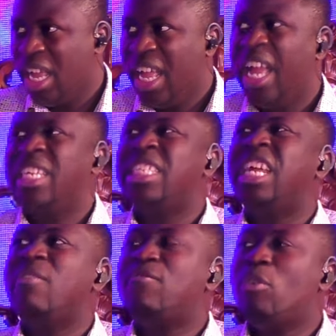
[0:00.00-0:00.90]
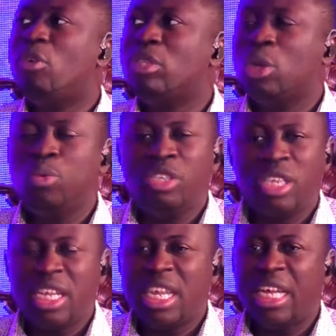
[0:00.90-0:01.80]
And therefore, they will
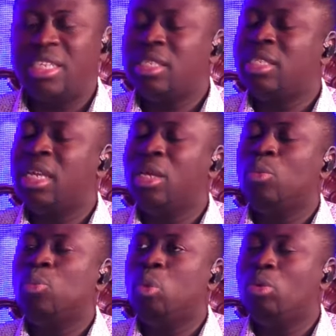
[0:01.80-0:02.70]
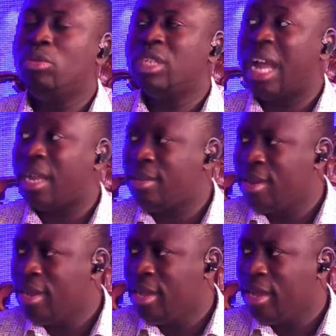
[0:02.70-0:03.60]
say that they won't
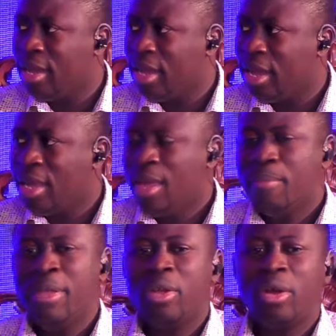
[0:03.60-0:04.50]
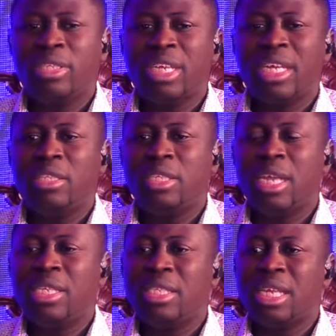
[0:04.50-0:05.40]
agree because
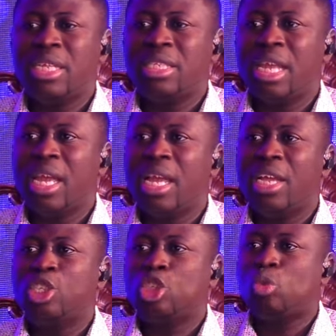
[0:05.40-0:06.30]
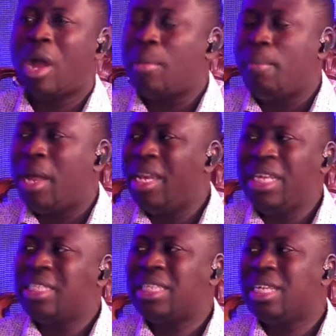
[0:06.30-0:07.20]
it's a
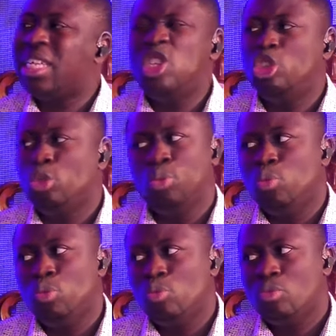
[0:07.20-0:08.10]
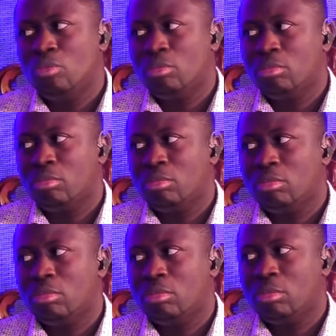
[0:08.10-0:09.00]
tribalistic issue.
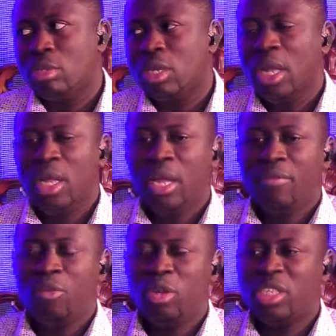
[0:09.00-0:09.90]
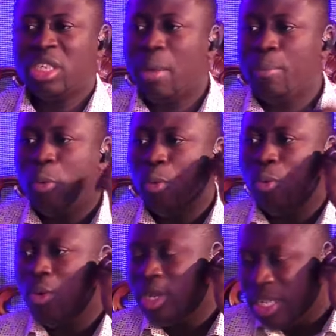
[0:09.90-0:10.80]
For
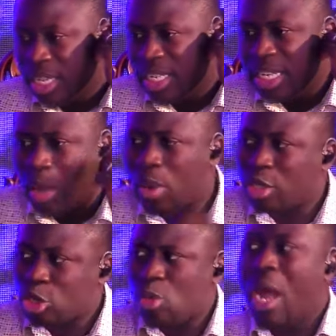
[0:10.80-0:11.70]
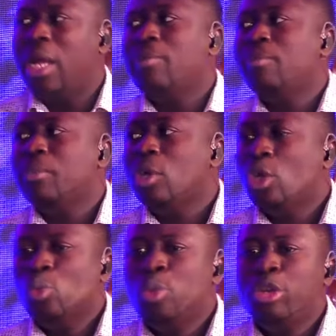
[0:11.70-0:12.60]
example, in our tribe,
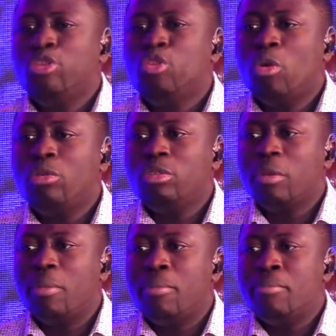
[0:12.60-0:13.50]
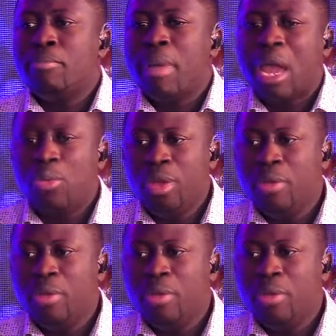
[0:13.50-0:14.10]
we don't marry